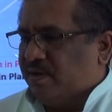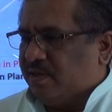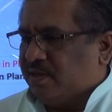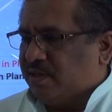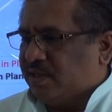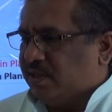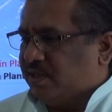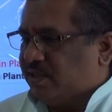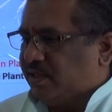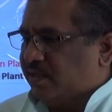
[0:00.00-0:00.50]

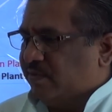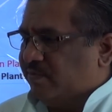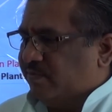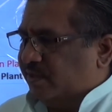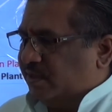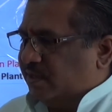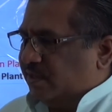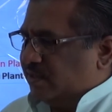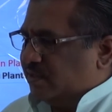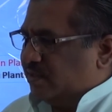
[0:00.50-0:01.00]
Continue
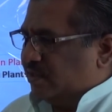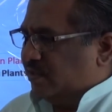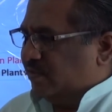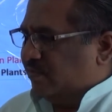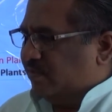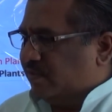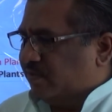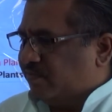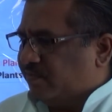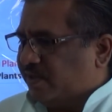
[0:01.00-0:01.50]
with lecture
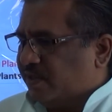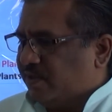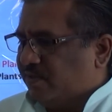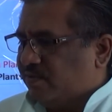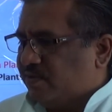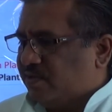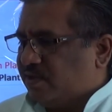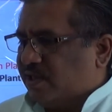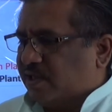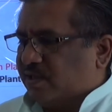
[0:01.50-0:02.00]
number
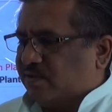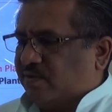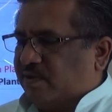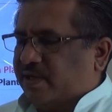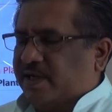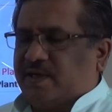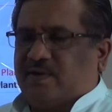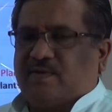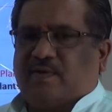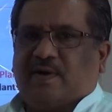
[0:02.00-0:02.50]
5, control
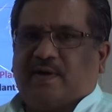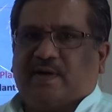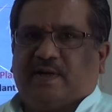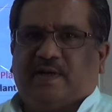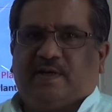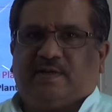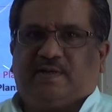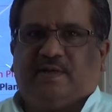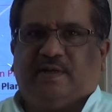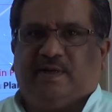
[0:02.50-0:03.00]
and
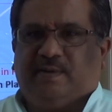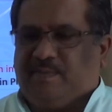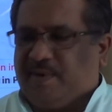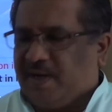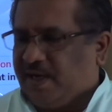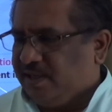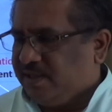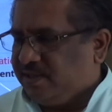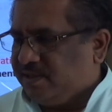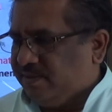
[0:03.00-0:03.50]
coordination in
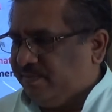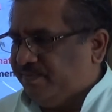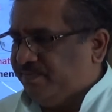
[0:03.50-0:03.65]
plants.